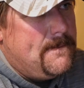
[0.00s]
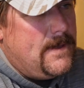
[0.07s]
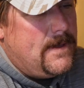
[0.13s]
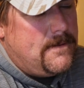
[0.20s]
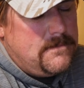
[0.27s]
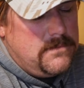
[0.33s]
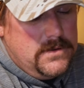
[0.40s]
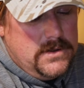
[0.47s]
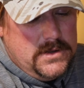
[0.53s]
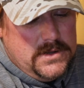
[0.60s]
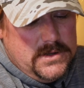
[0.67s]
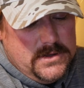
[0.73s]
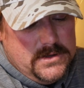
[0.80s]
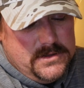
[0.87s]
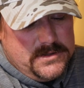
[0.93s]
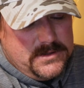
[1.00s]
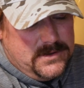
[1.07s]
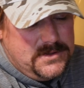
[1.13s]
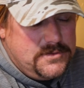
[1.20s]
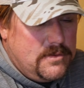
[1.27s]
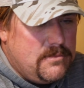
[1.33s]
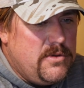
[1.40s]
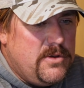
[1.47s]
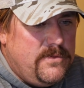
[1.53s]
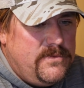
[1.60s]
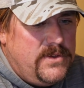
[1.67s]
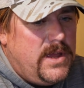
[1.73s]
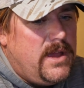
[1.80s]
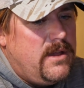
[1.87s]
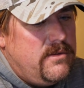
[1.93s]
Yeah. So as we move
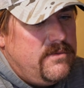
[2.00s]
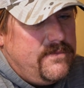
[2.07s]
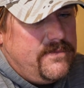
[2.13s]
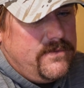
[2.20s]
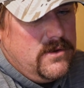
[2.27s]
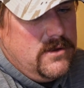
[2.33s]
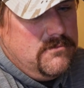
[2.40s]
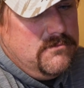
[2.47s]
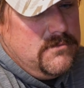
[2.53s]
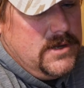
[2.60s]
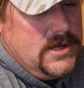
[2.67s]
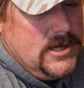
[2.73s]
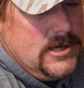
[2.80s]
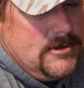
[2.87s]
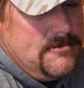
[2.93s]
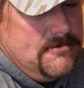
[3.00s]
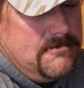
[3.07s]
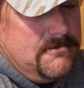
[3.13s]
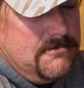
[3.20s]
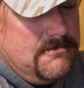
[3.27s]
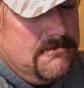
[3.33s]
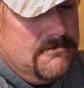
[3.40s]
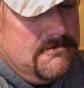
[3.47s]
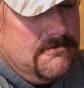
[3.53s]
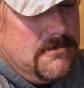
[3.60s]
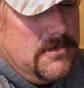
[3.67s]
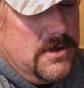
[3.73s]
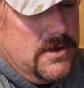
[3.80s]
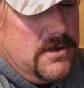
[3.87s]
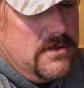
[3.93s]
down from,
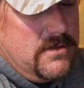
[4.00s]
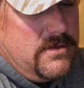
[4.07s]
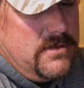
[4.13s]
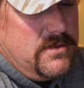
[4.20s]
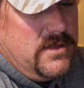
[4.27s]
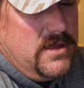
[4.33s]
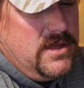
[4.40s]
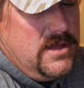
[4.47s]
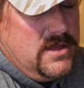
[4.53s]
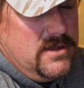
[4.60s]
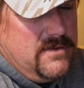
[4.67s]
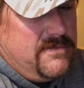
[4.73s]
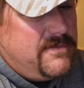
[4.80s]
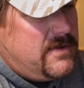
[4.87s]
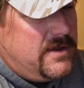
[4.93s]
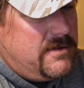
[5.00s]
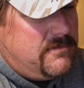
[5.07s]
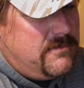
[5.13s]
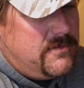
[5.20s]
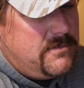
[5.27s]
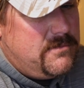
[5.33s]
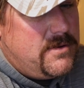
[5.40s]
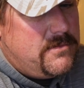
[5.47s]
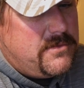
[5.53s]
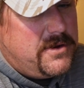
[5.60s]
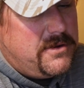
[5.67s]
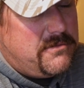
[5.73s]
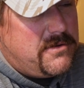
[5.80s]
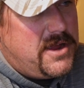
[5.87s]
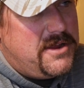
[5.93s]
I think if I'm
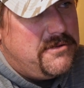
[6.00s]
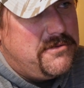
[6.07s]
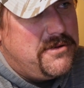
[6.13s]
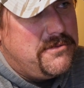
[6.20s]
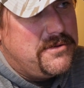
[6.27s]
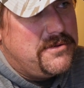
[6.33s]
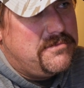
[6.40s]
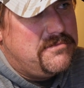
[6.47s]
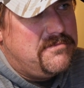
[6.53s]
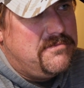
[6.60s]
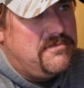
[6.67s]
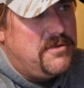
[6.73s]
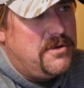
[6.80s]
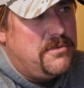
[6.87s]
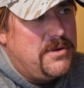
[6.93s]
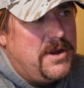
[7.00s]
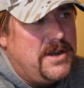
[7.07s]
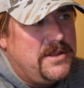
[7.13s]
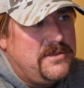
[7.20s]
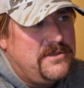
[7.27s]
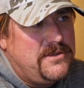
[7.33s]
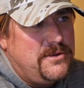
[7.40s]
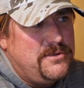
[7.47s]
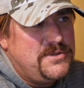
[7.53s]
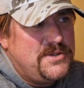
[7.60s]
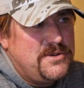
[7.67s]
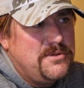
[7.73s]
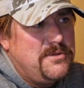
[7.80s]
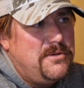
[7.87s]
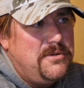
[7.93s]
remembering right, we were right at the
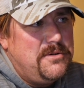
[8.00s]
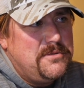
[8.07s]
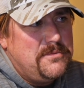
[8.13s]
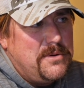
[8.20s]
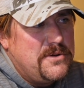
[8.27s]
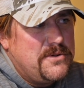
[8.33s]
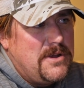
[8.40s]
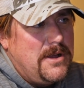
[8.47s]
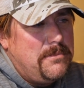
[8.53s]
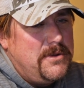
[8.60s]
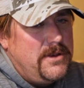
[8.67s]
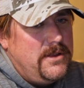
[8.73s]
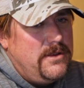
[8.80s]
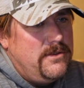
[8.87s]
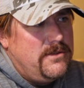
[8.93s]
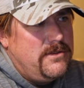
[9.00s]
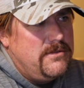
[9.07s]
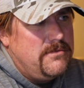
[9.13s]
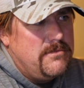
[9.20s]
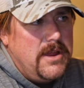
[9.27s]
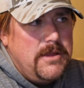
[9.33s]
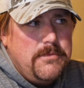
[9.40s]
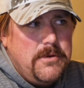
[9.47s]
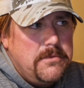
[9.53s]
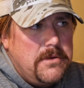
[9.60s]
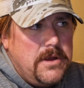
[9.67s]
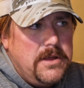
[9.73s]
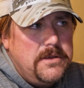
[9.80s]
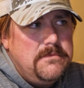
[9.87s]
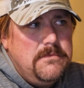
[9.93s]
toaster hole, and we're dropping into Rainbow
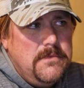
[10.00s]
Run.